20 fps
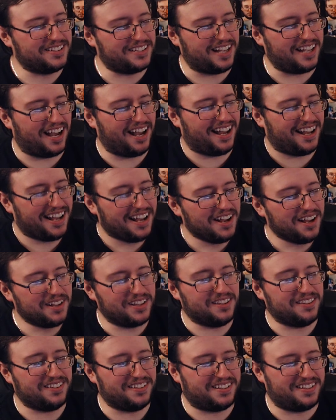Scott,
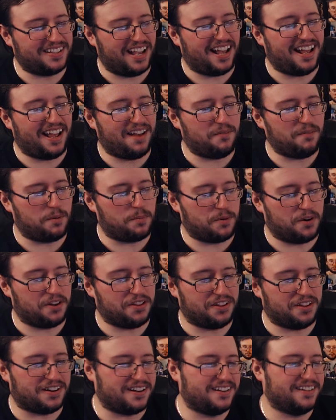doesn't Scott have a
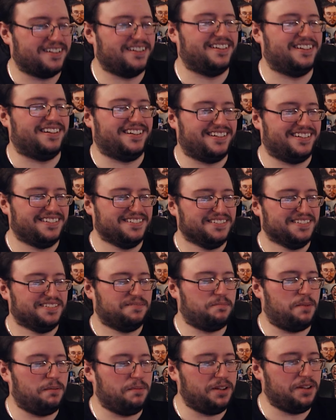brother?
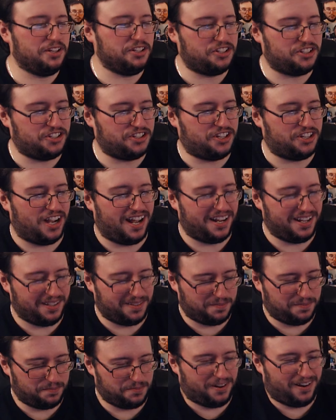Maybe he shot
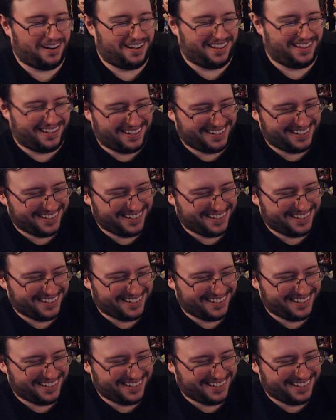his brother.